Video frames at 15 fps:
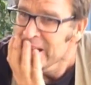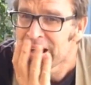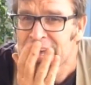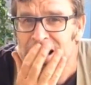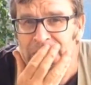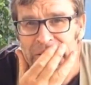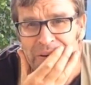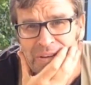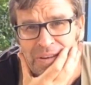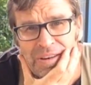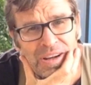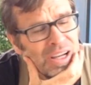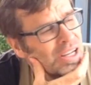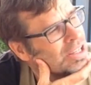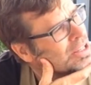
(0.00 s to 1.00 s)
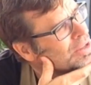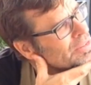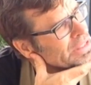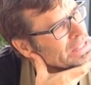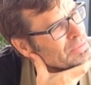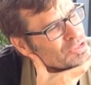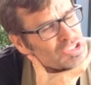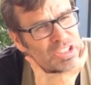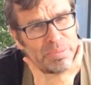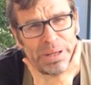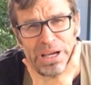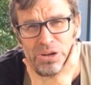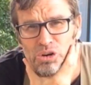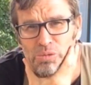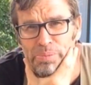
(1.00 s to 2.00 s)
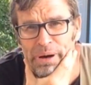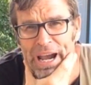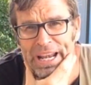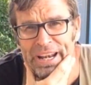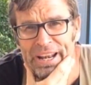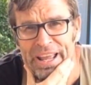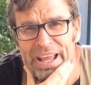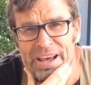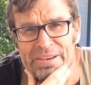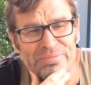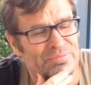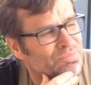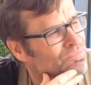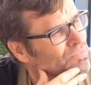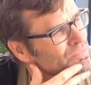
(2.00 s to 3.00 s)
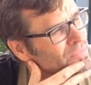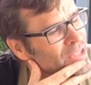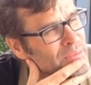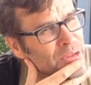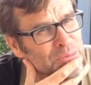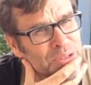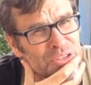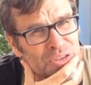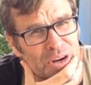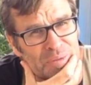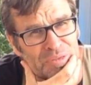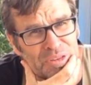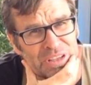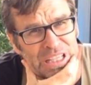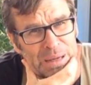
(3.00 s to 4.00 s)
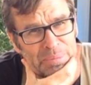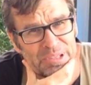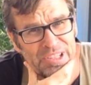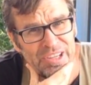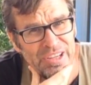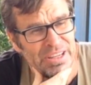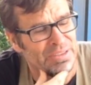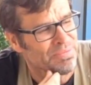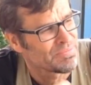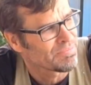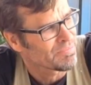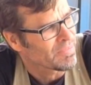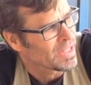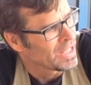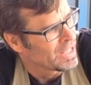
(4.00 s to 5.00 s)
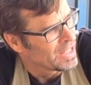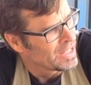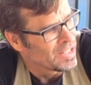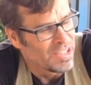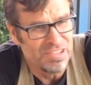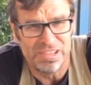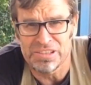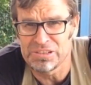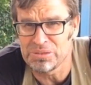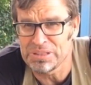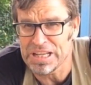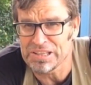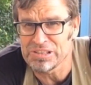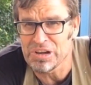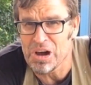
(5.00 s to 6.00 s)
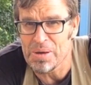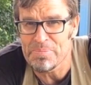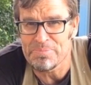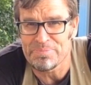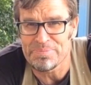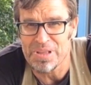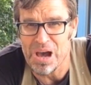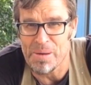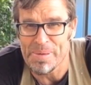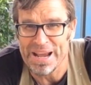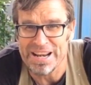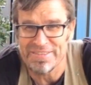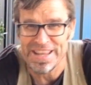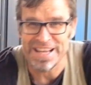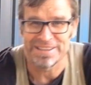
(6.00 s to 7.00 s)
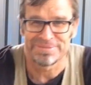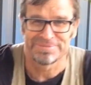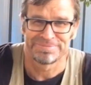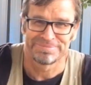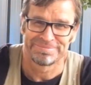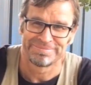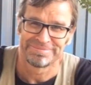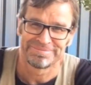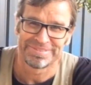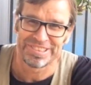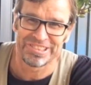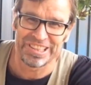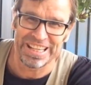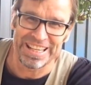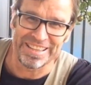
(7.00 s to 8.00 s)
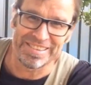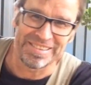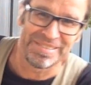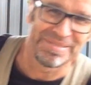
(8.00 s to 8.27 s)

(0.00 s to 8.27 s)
Oh well, I think I'm just about all painted out. Must be time for a cup of tea. So till next time, I'm out of here. Cheers.